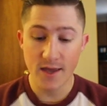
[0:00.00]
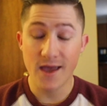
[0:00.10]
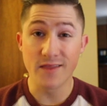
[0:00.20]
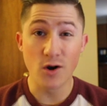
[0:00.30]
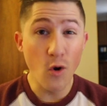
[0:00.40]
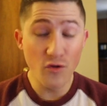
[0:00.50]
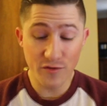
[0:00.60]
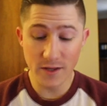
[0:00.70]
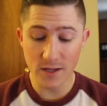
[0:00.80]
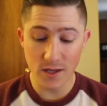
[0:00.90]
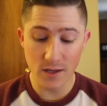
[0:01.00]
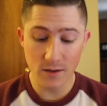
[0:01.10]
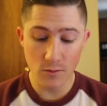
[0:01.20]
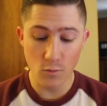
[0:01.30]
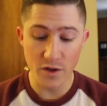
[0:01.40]
And then ultimately,
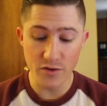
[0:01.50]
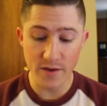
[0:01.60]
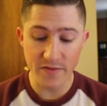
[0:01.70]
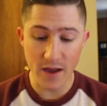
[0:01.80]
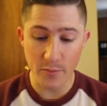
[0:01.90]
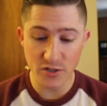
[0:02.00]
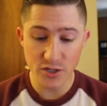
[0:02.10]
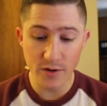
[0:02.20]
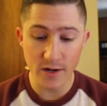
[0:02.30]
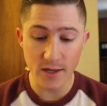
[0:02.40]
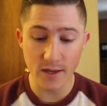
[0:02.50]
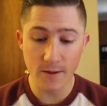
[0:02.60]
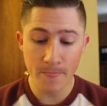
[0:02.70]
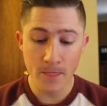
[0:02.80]
when you get the opportunity,